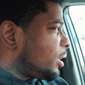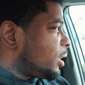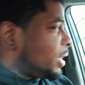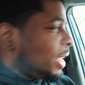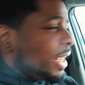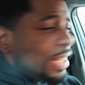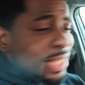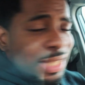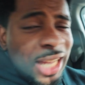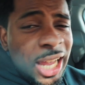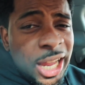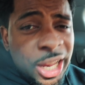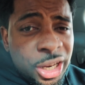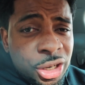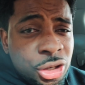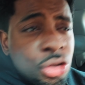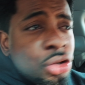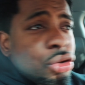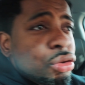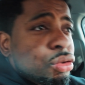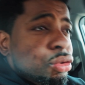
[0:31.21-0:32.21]
This
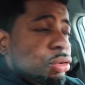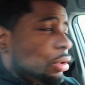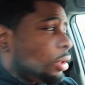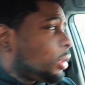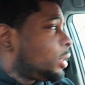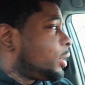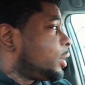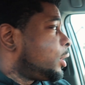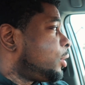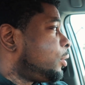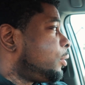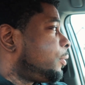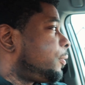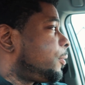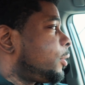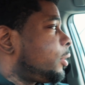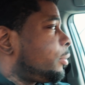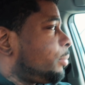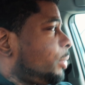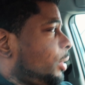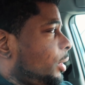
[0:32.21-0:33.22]
nothing new, you
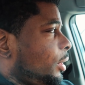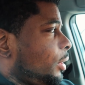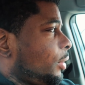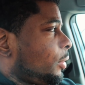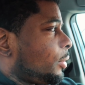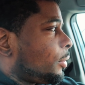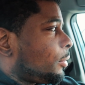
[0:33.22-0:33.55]
feel me?